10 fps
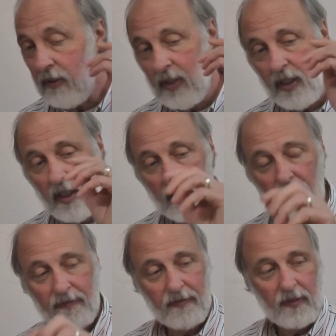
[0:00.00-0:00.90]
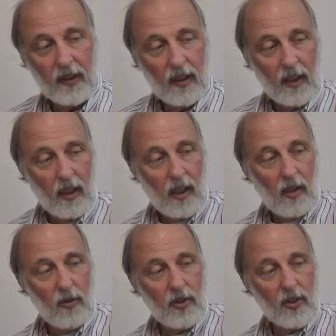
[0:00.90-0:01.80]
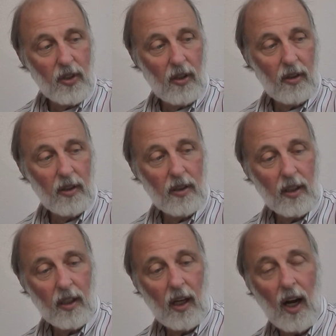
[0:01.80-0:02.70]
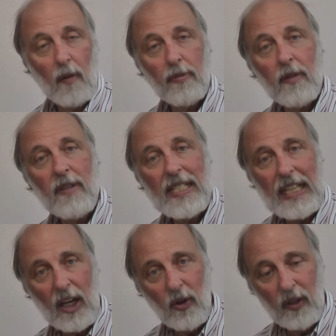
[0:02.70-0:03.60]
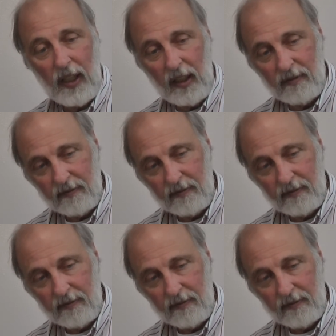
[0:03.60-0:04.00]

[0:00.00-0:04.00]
you see there, which is called complementarity.